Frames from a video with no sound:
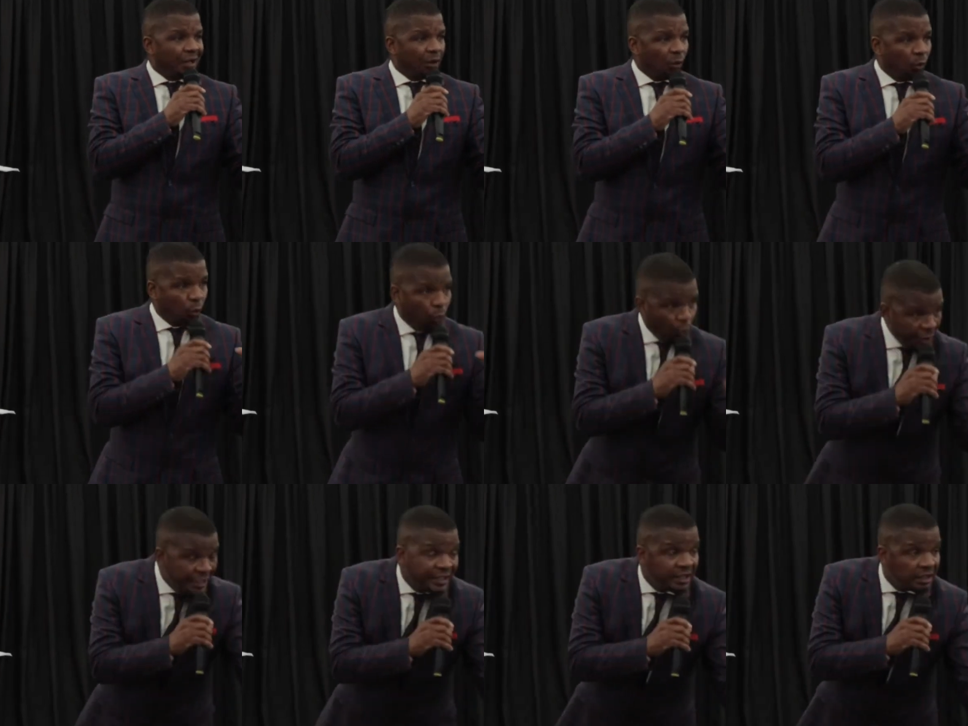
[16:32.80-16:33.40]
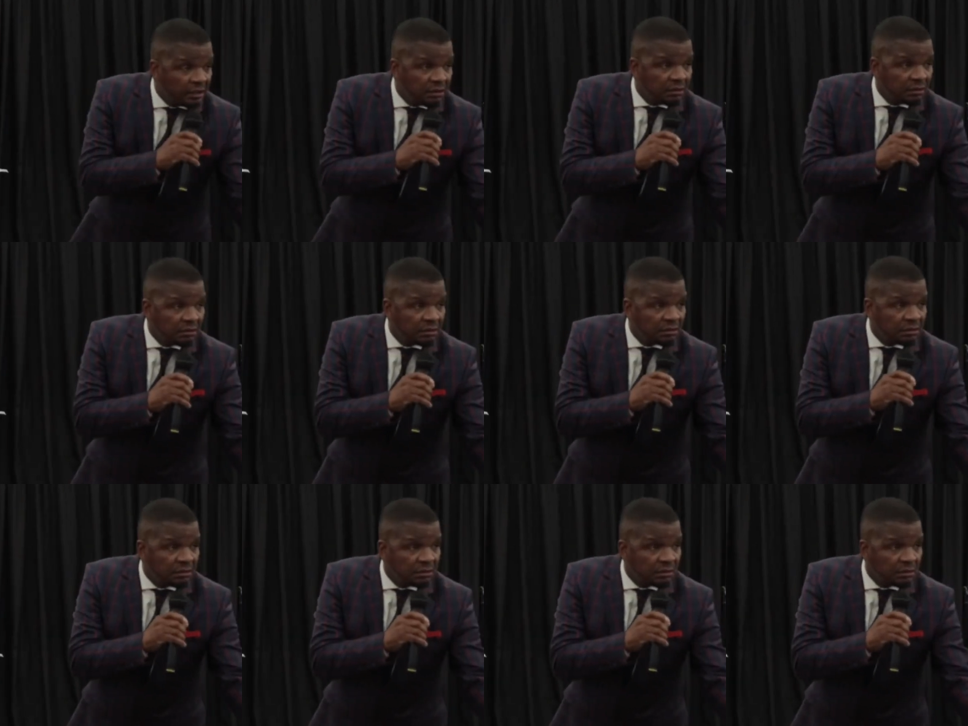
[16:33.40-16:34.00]
we
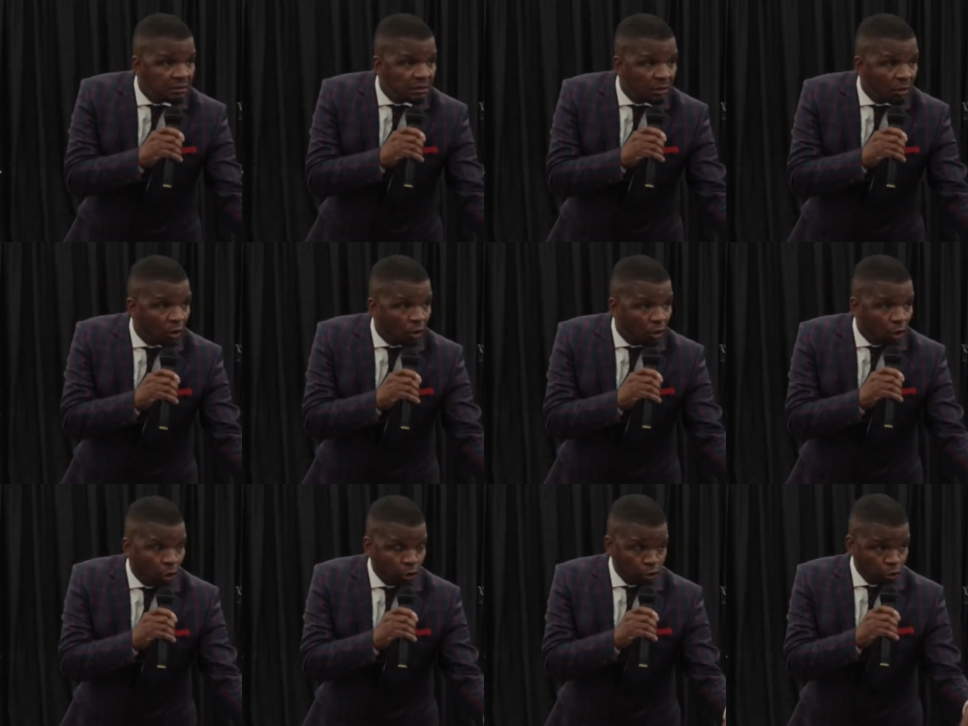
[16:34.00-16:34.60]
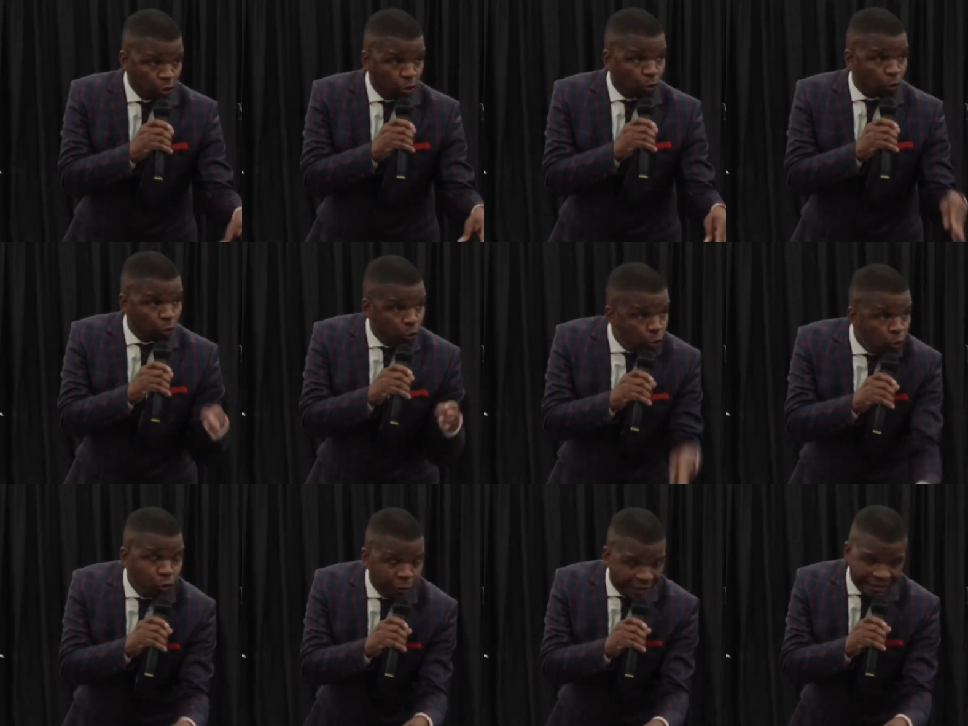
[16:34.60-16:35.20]

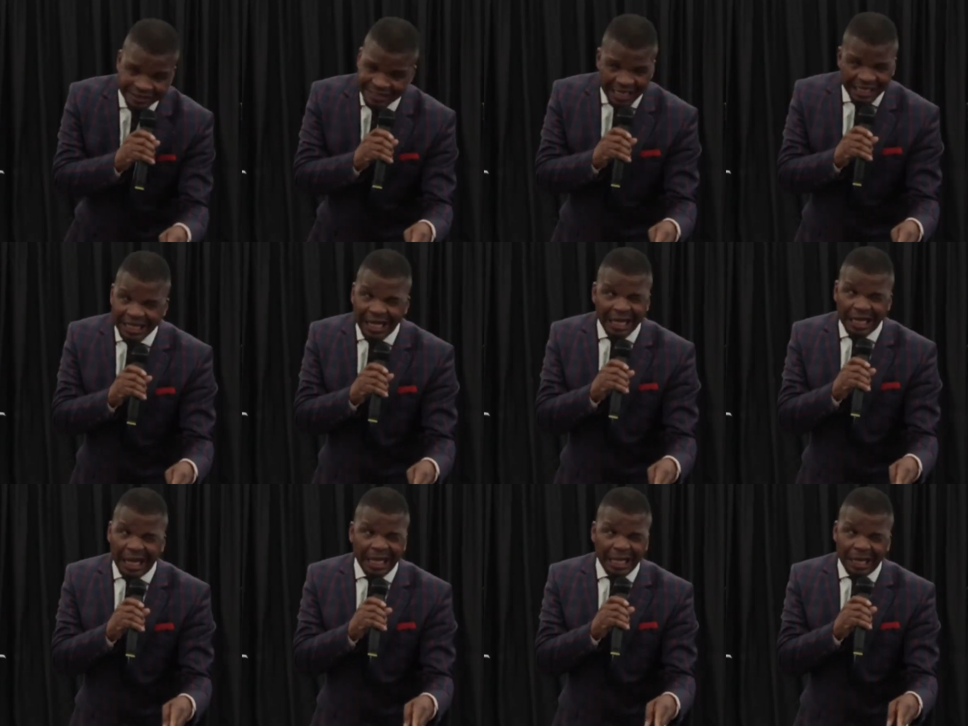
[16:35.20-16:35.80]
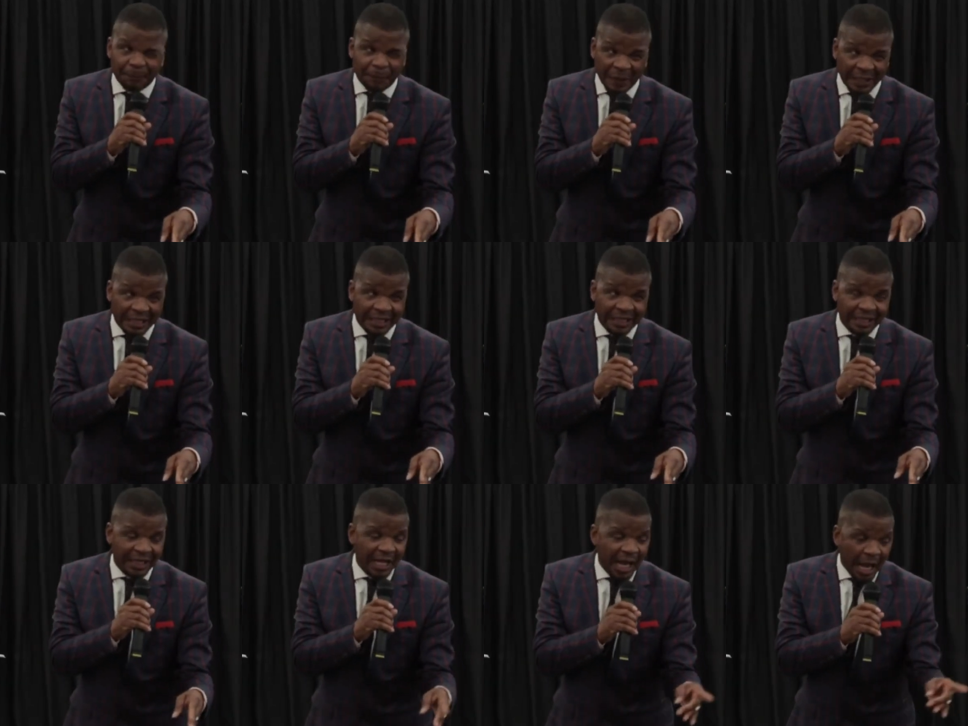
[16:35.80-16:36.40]
concluded, and I got
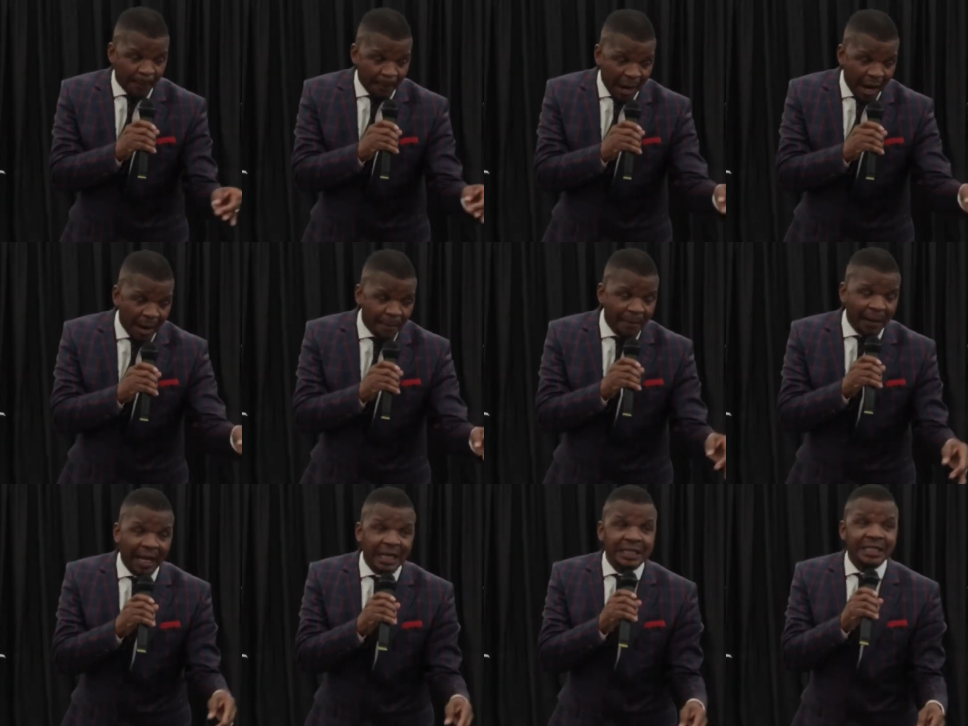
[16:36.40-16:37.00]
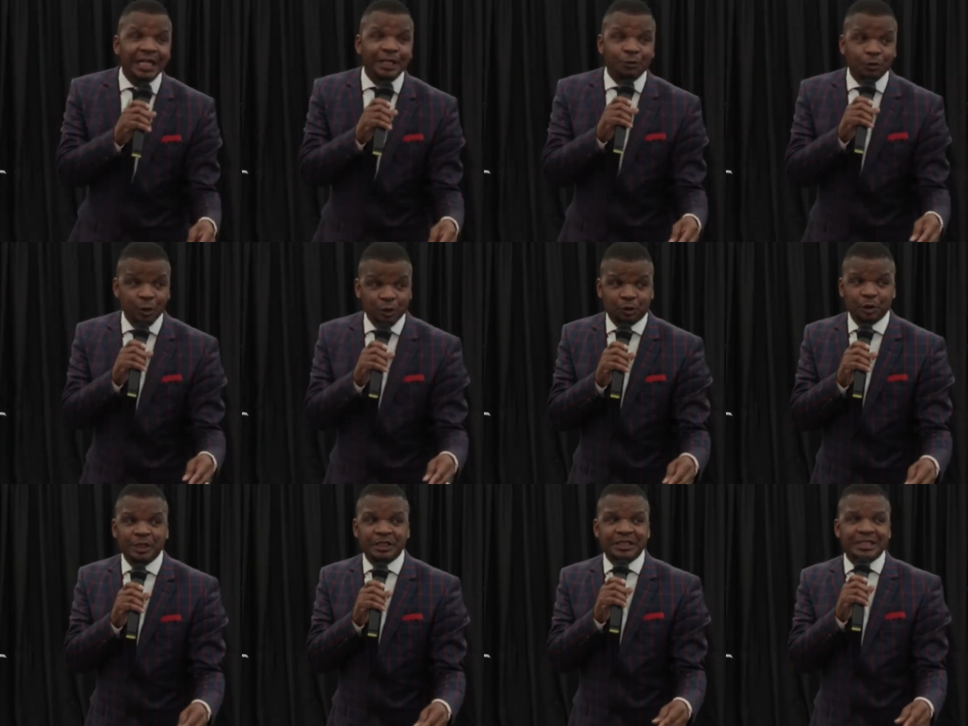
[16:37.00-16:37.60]
Pelin, my dad
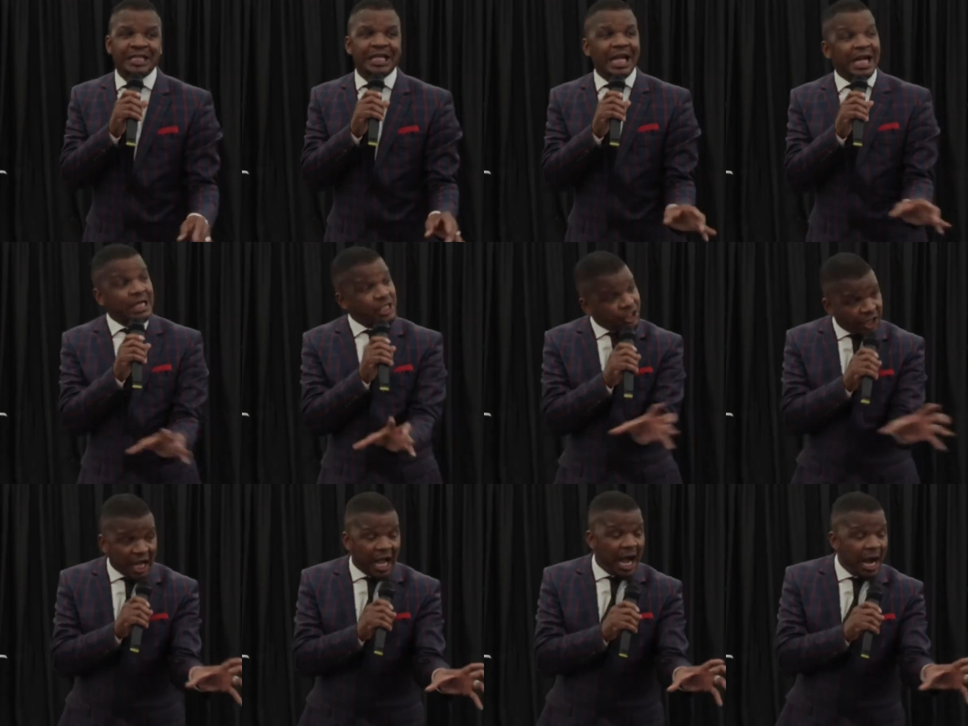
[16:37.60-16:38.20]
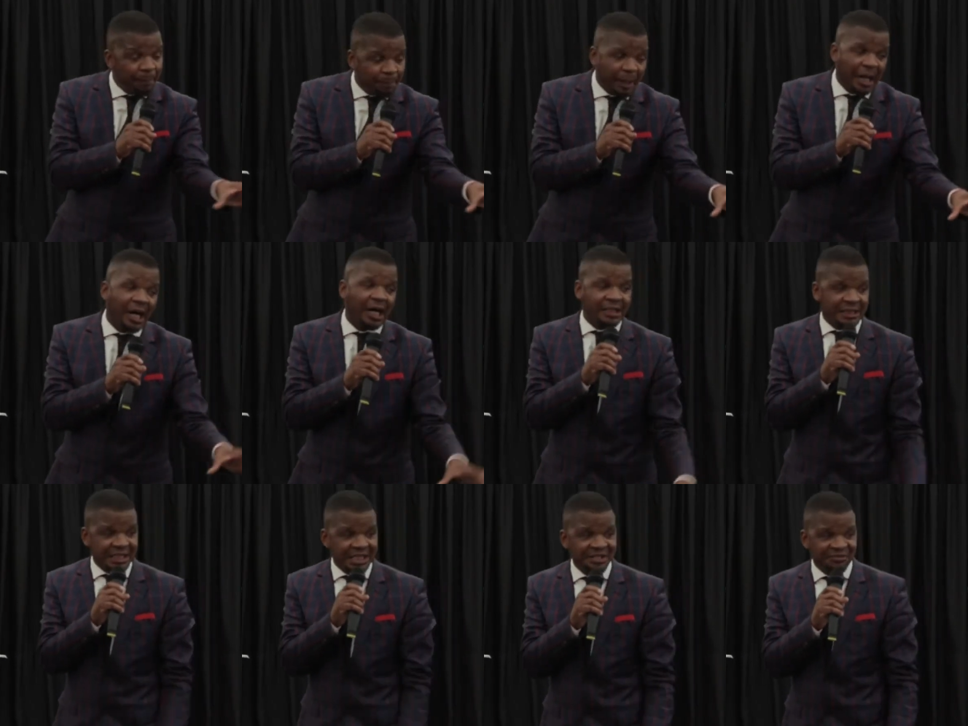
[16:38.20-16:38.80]
was with the young Shanga
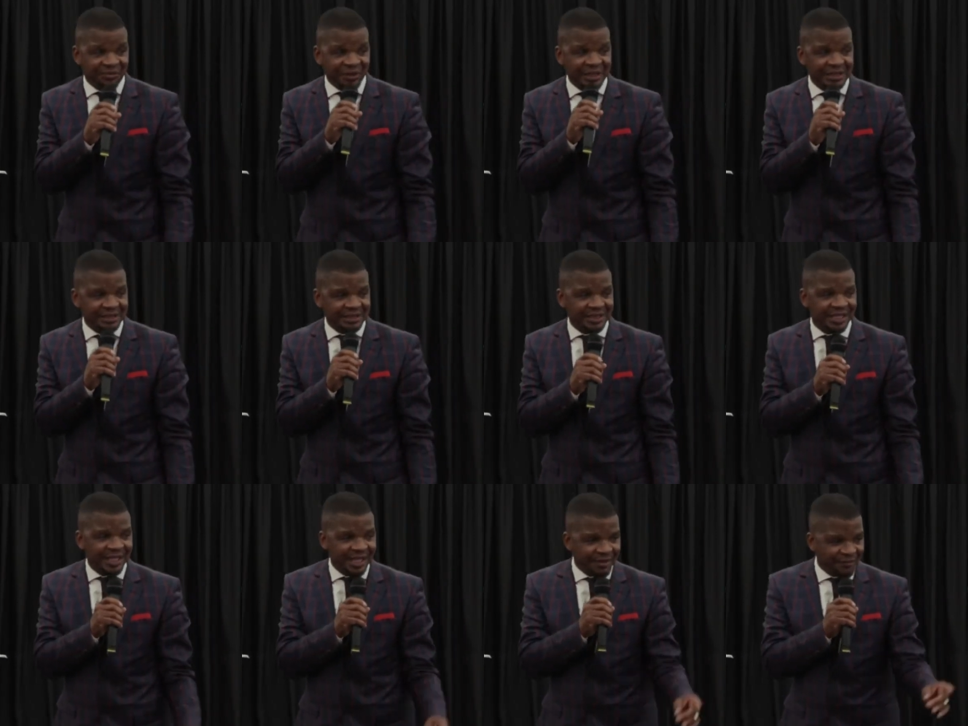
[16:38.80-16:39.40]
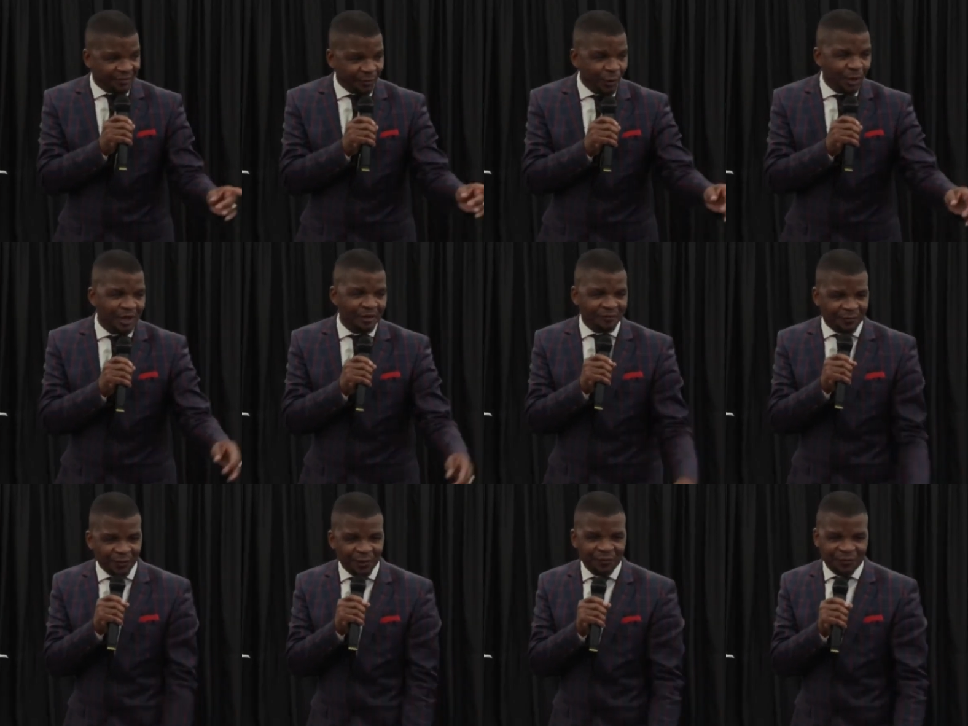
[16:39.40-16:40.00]
Pagat Levis for
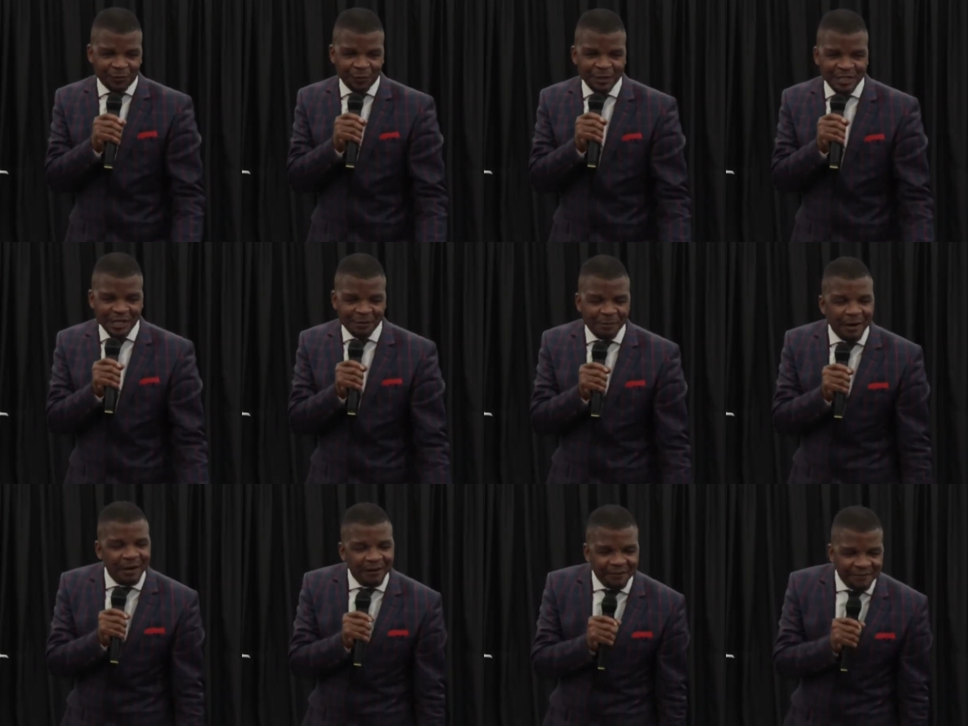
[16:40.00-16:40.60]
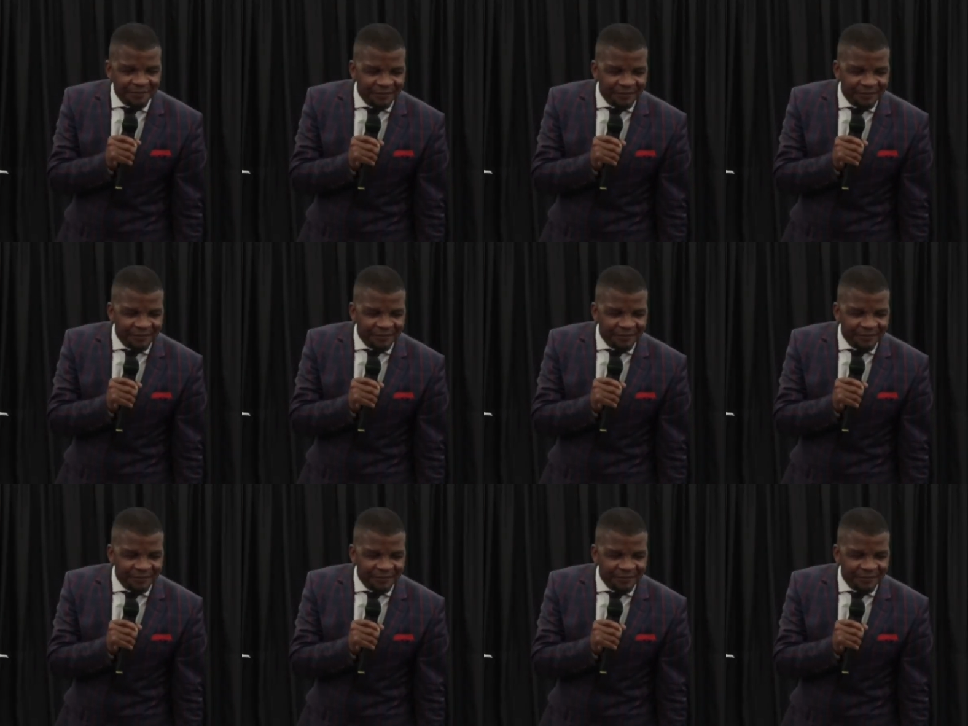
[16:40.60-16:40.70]
Fundama.